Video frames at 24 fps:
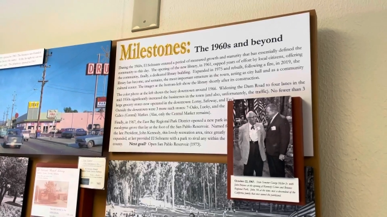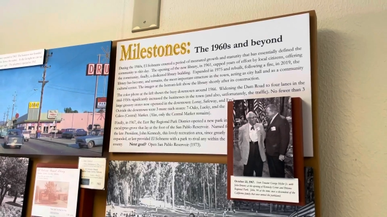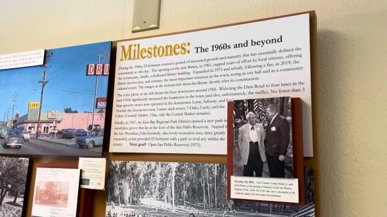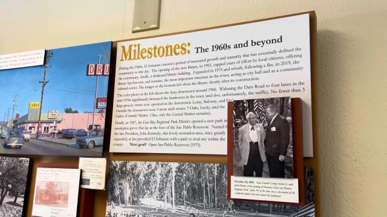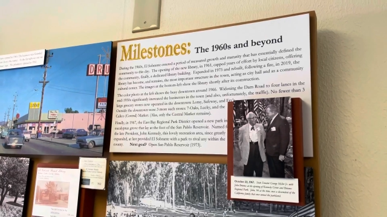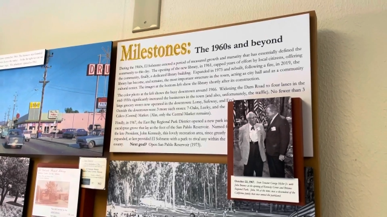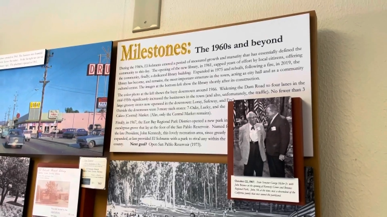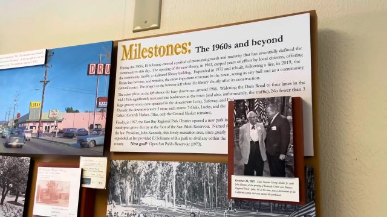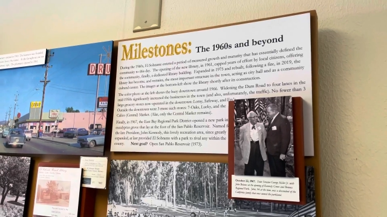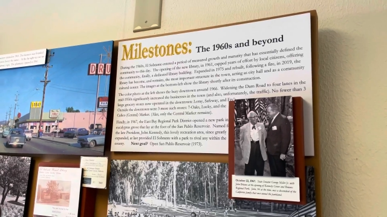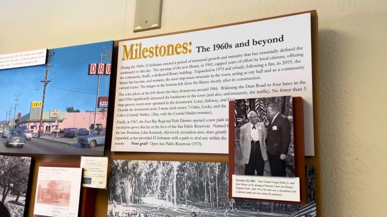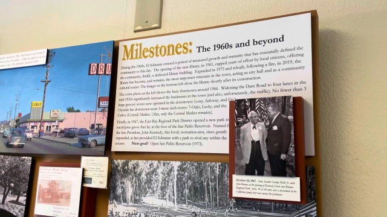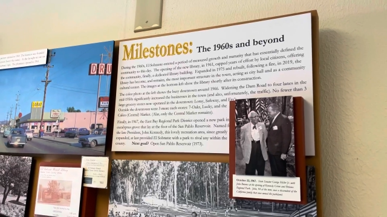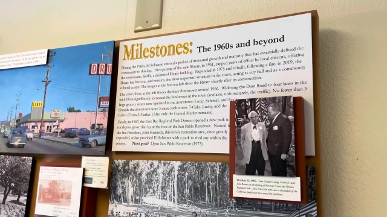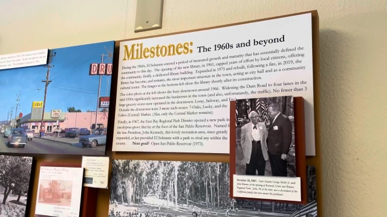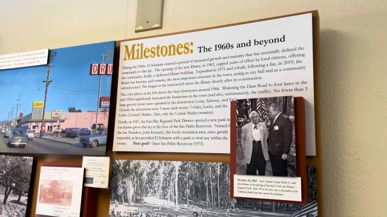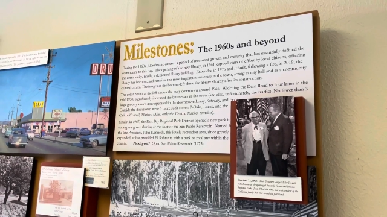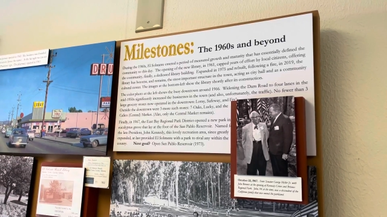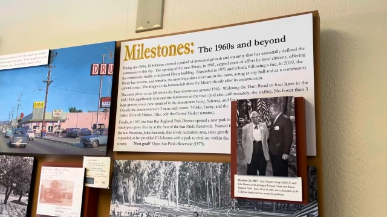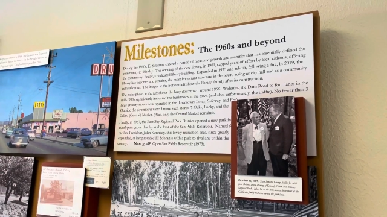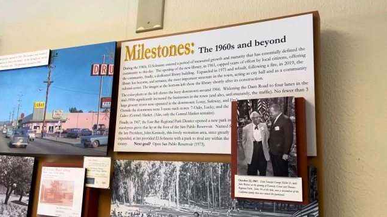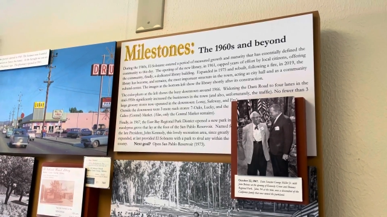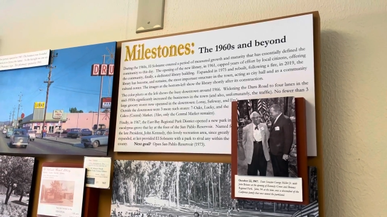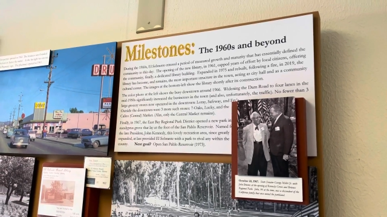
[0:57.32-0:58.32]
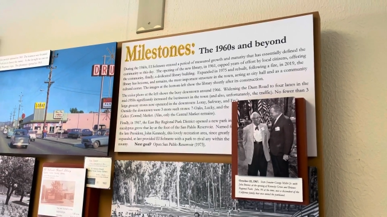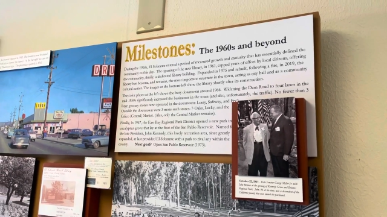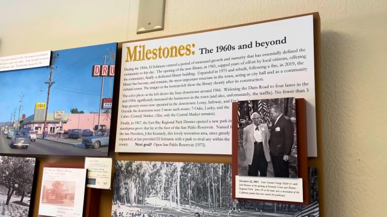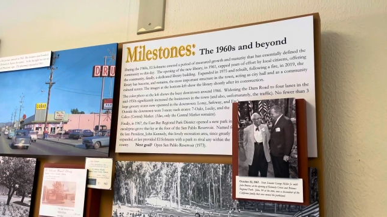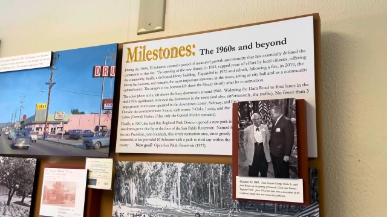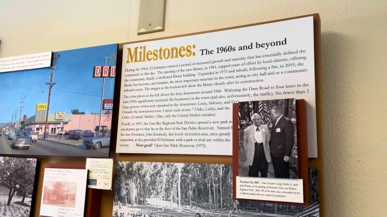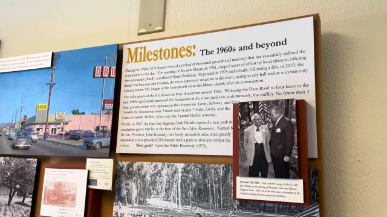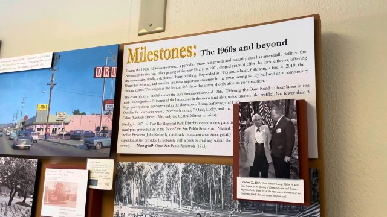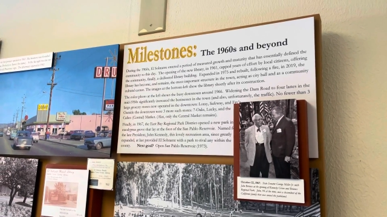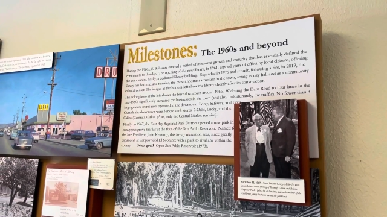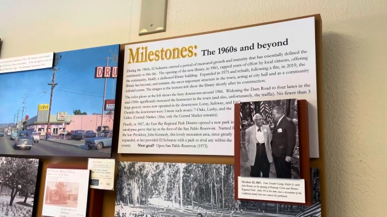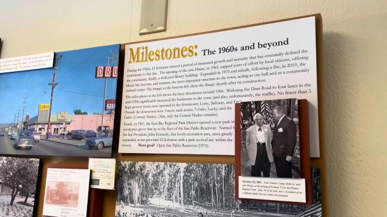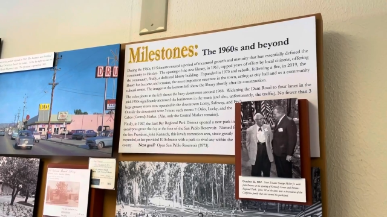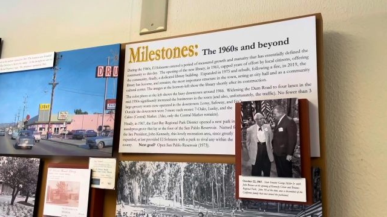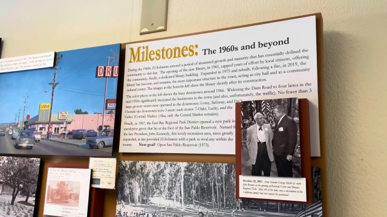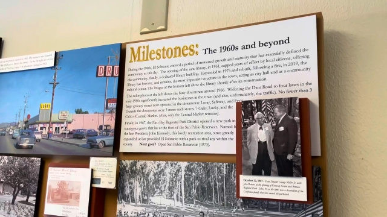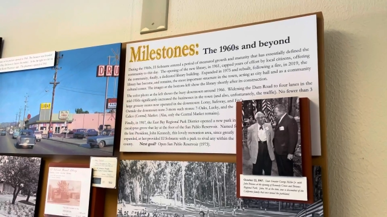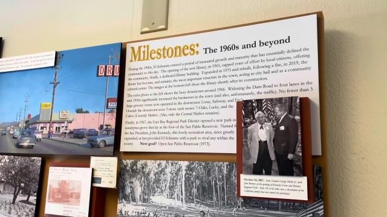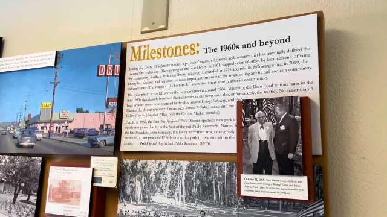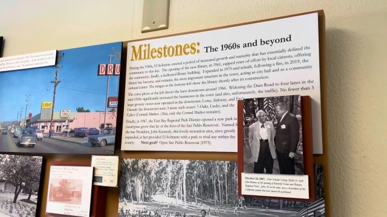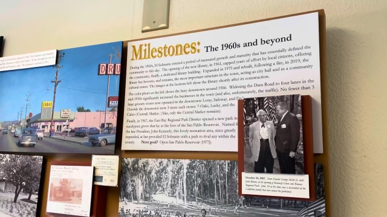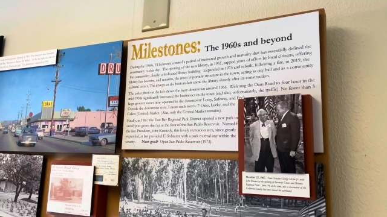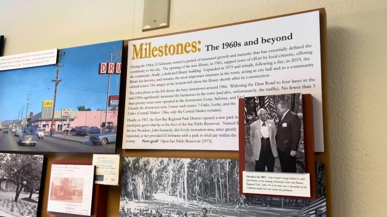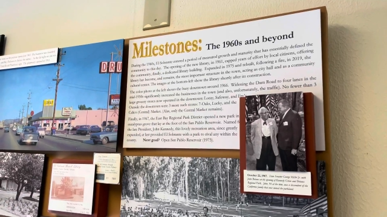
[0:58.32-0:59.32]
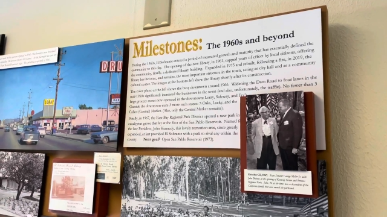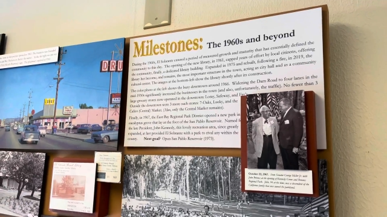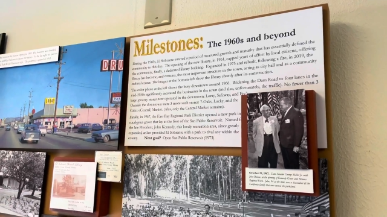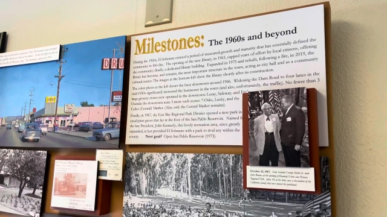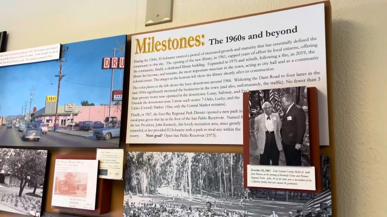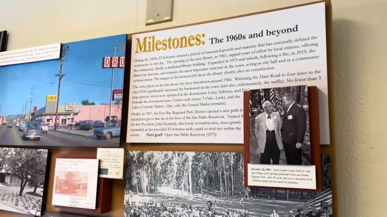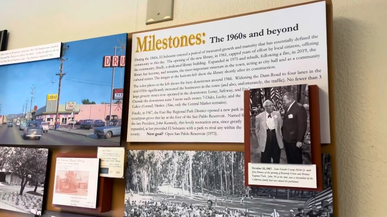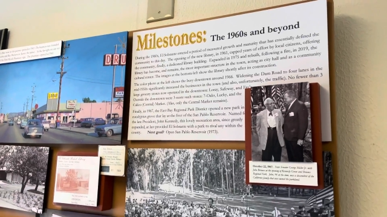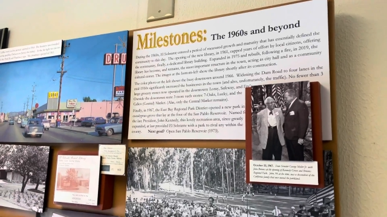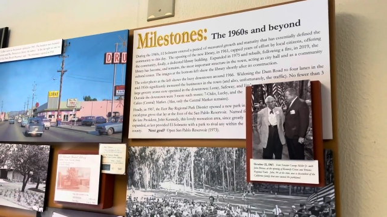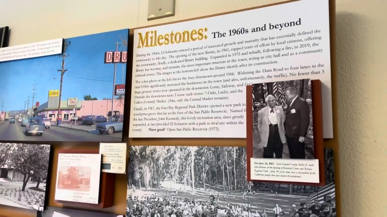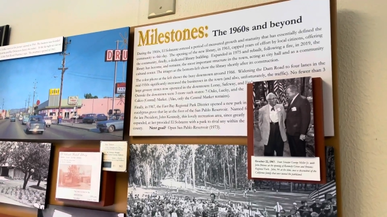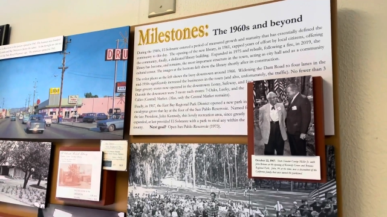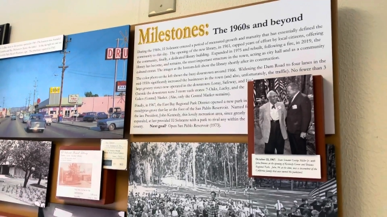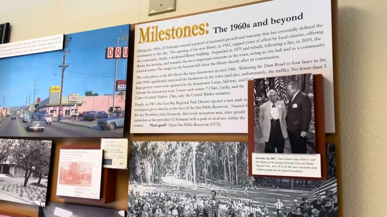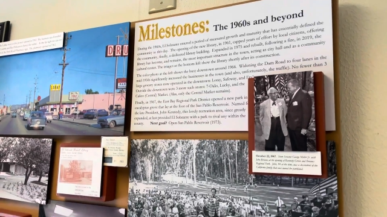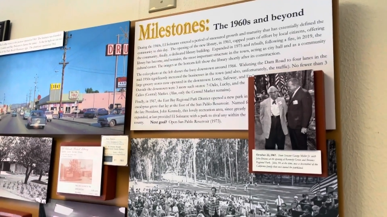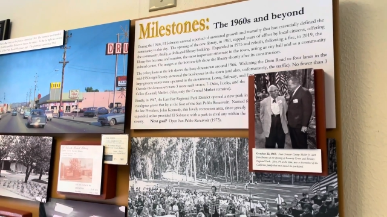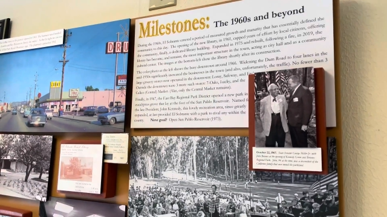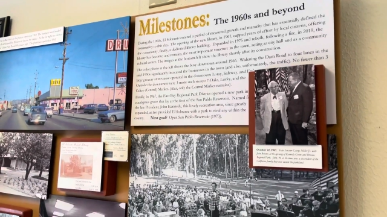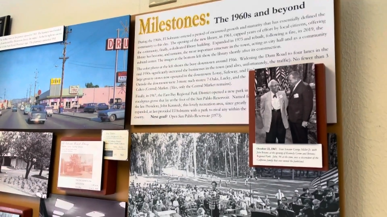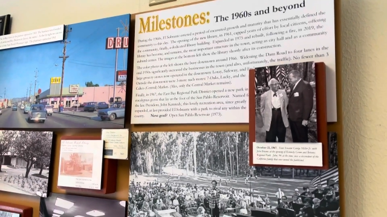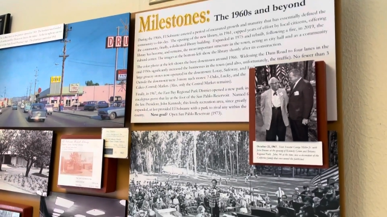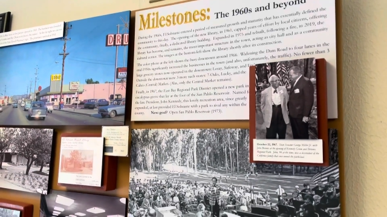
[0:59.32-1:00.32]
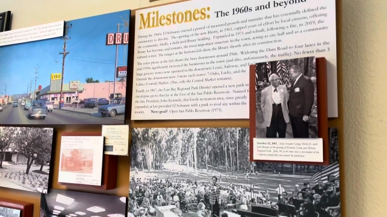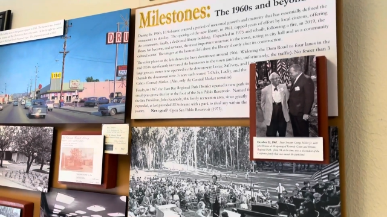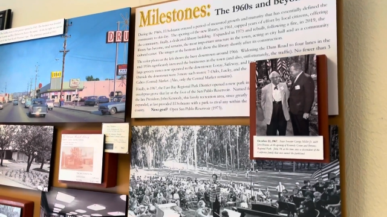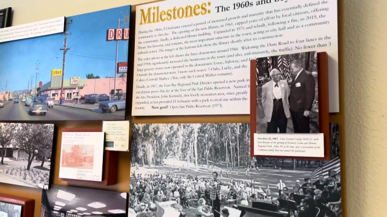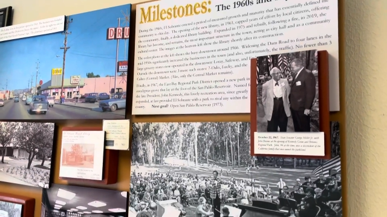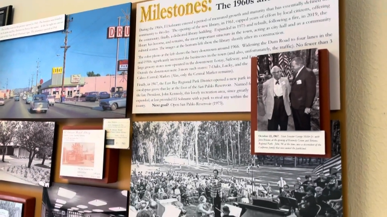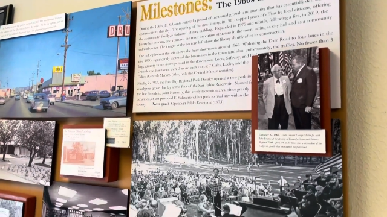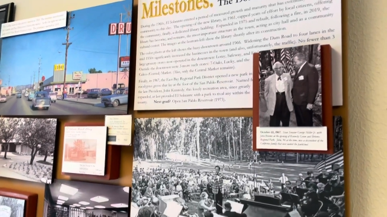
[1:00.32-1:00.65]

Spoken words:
No face is visible, so there are no lips to read.